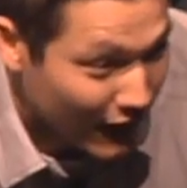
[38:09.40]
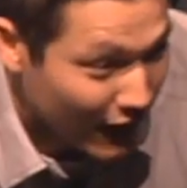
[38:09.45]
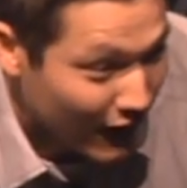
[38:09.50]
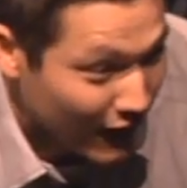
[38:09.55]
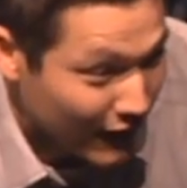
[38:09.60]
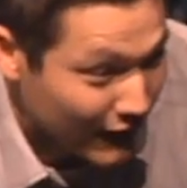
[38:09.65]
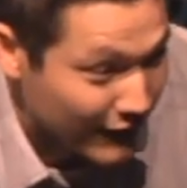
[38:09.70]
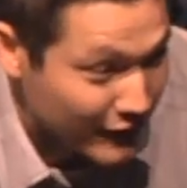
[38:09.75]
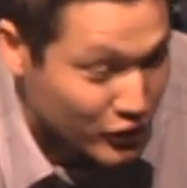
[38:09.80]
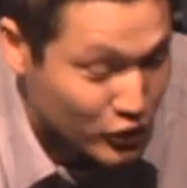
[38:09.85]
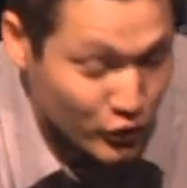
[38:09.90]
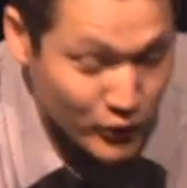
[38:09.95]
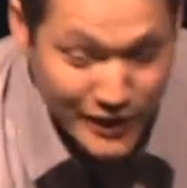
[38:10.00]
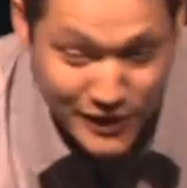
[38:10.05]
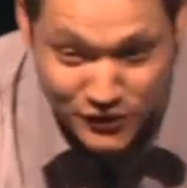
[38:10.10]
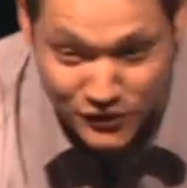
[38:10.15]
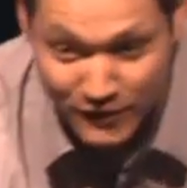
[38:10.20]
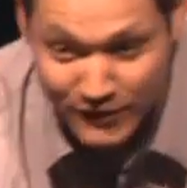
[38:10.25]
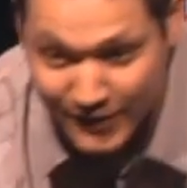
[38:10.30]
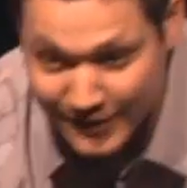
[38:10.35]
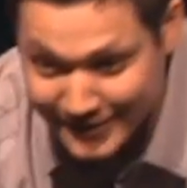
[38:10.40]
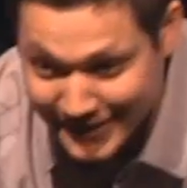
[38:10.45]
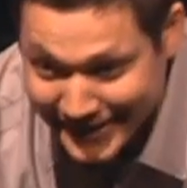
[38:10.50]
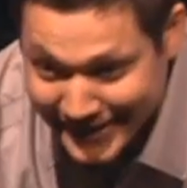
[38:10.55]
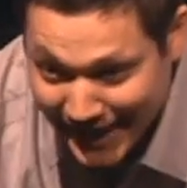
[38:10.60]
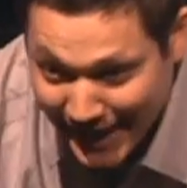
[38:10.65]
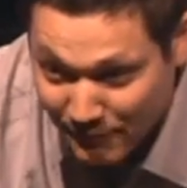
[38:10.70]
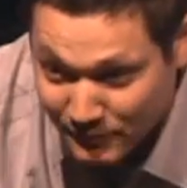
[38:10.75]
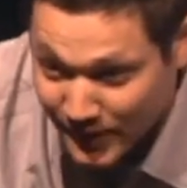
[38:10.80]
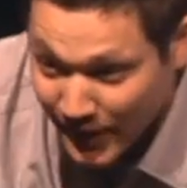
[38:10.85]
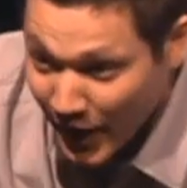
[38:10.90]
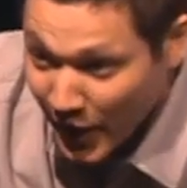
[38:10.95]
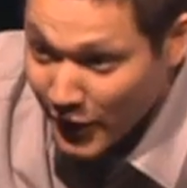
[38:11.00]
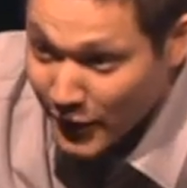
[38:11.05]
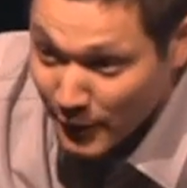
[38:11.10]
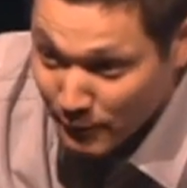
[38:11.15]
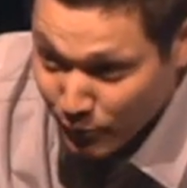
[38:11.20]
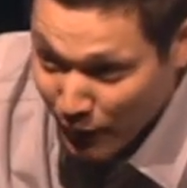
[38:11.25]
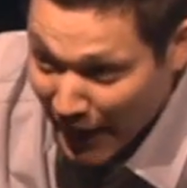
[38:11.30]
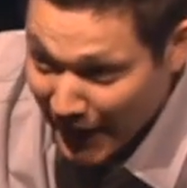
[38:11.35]
on a creature that they named
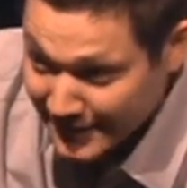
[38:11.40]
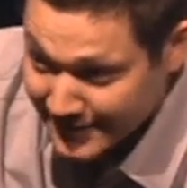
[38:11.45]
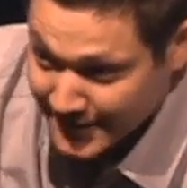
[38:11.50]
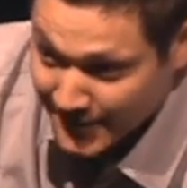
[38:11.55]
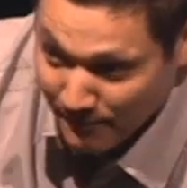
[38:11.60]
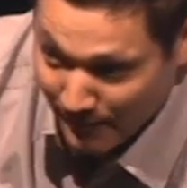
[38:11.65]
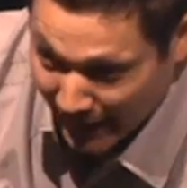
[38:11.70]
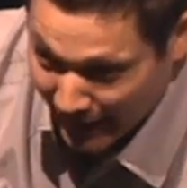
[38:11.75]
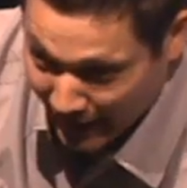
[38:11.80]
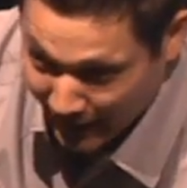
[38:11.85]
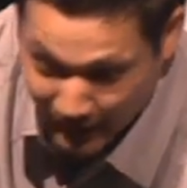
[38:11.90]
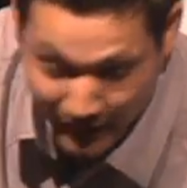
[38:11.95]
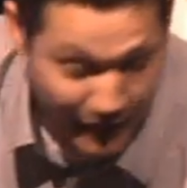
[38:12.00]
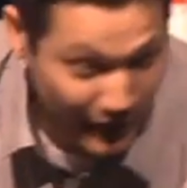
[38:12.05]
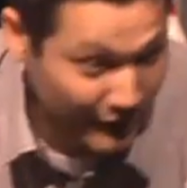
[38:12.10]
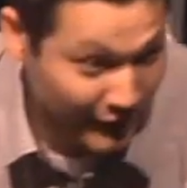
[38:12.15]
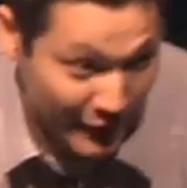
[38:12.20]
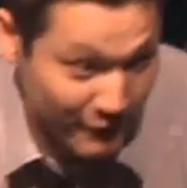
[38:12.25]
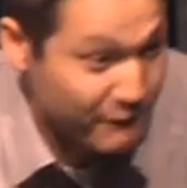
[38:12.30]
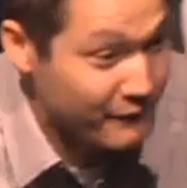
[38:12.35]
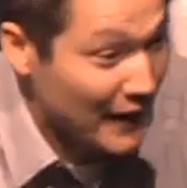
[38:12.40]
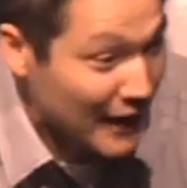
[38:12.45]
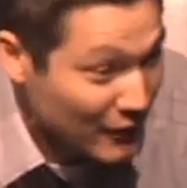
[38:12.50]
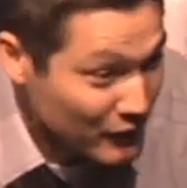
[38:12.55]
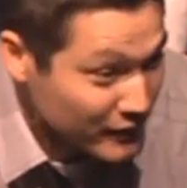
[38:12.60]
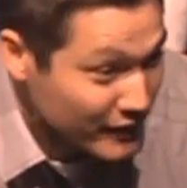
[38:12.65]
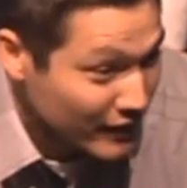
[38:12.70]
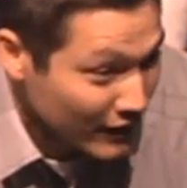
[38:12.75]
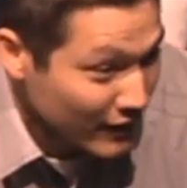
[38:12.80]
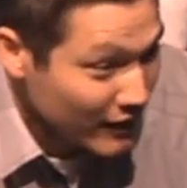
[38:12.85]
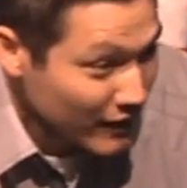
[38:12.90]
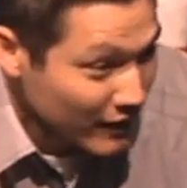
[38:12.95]
Nebraska Man. They found